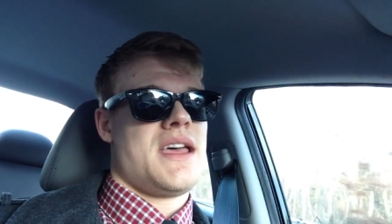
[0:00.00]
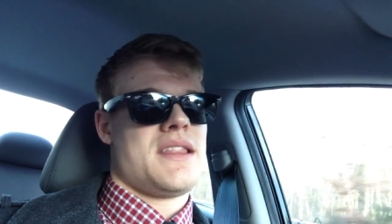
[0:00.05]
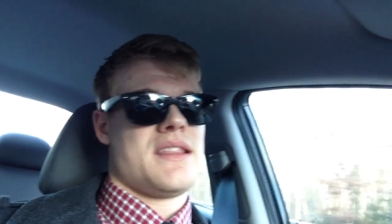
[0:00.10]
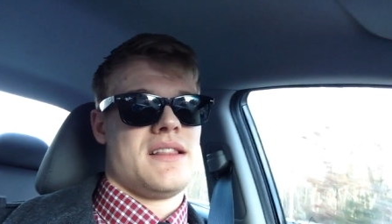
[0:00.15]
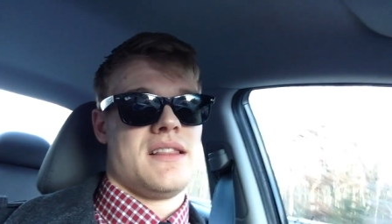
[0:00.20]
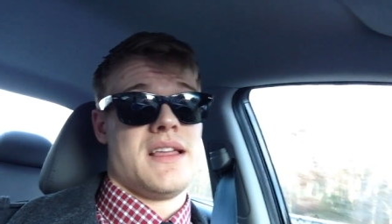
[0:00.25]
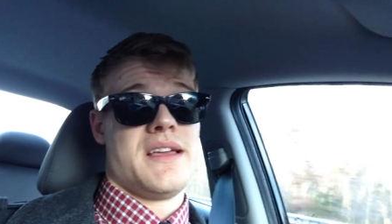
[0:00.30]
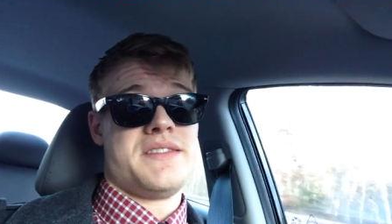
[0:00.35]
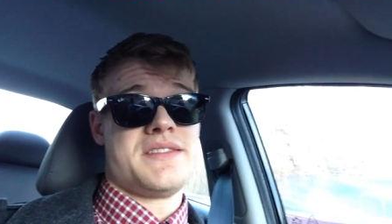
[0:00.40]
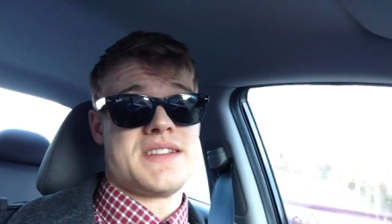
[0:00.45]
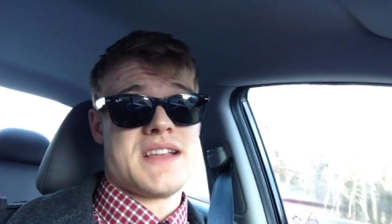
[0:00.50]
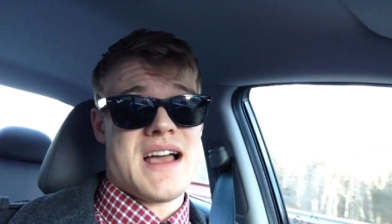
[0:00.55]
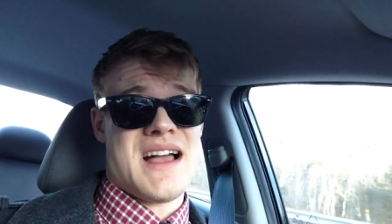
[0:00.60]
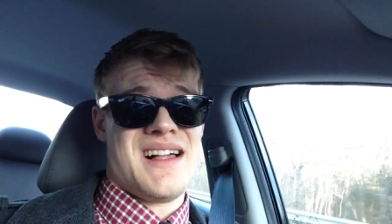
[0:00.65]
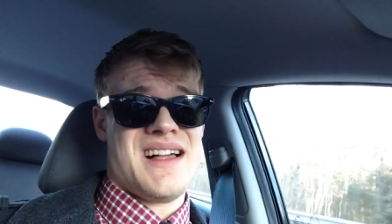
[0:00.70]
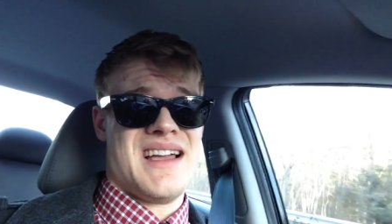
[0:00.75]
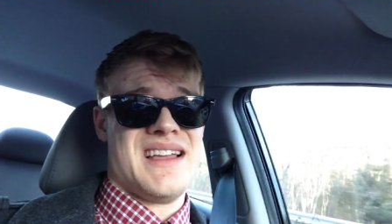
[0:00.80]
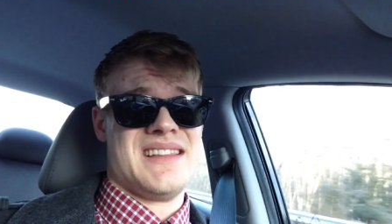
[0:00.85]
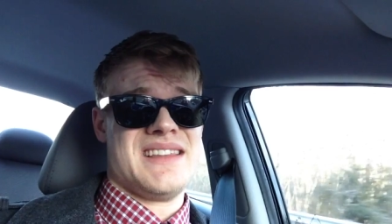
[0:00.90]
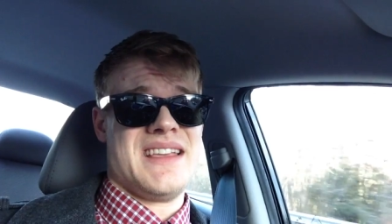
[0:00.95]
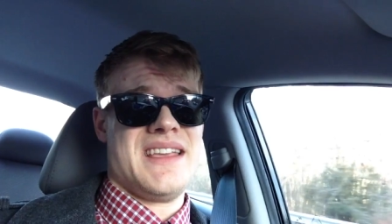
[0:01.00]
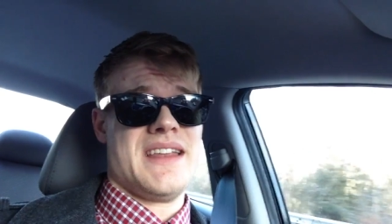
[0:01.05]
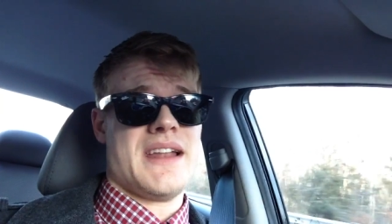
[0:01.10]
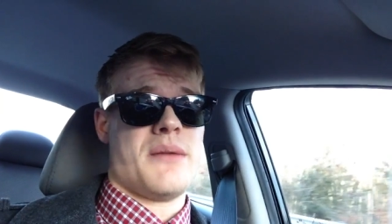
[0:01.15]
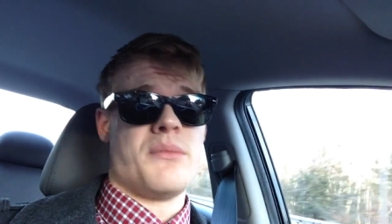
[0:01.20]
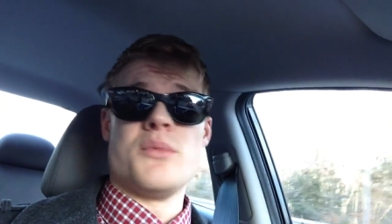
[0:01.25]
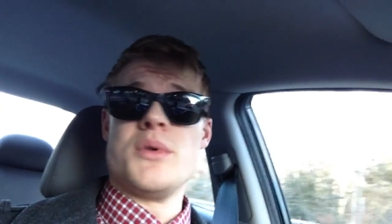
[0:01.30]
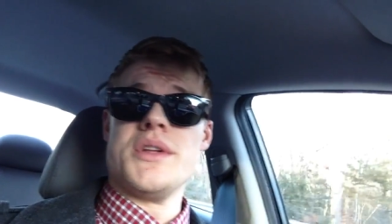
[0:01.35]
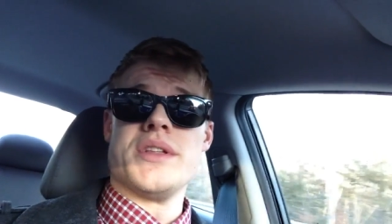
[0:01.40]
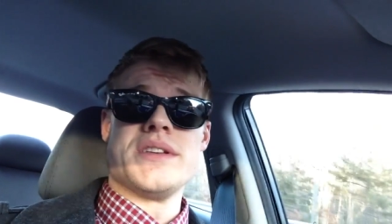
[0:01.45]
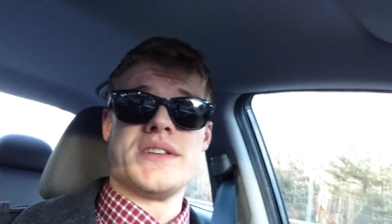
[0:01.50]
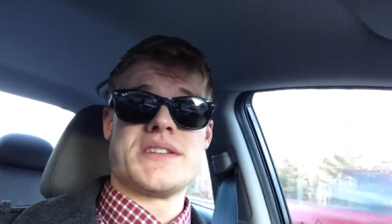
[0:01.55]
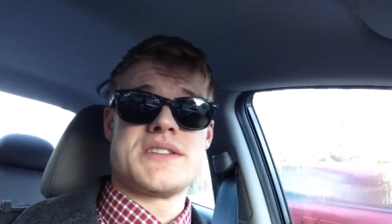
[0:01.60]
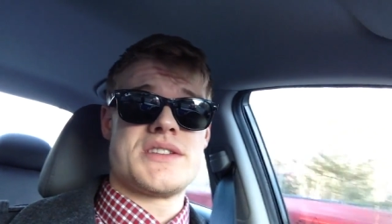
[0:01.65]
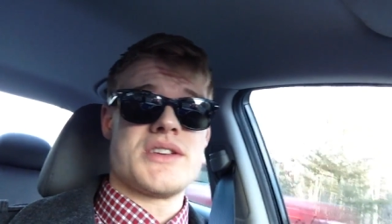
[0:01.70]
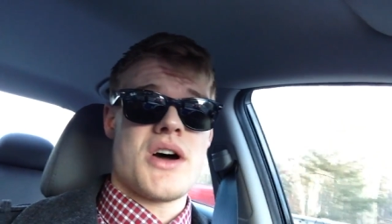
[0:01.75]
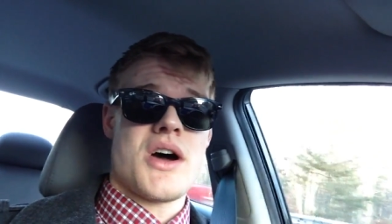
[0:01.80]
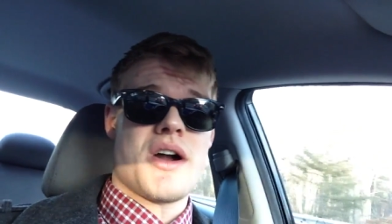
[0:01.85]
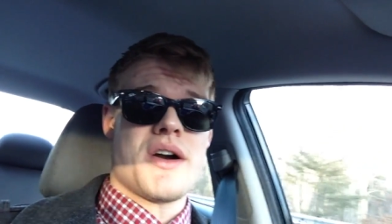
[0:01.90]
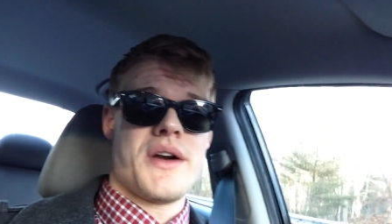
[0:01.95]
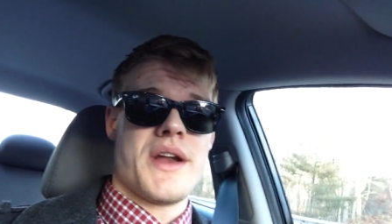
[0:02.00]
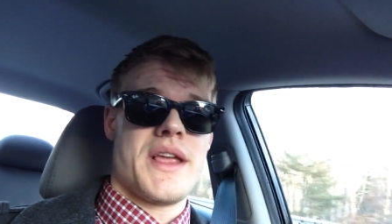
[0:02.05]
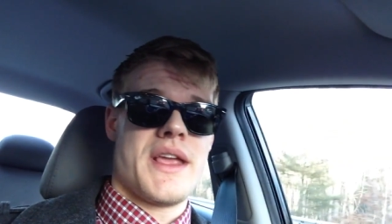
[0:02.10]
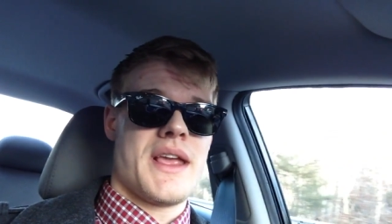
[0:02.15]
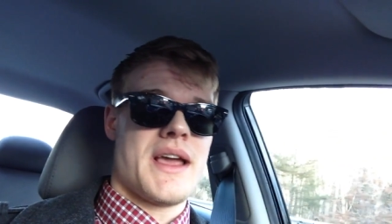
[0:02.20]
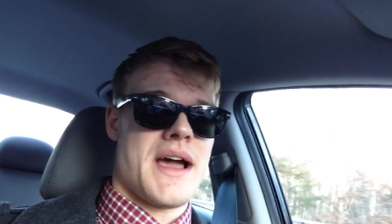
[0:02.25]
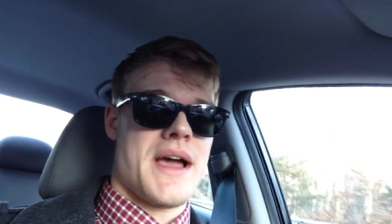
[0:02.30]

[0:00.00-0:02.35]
the lifestyle I lead. I'm really sorry.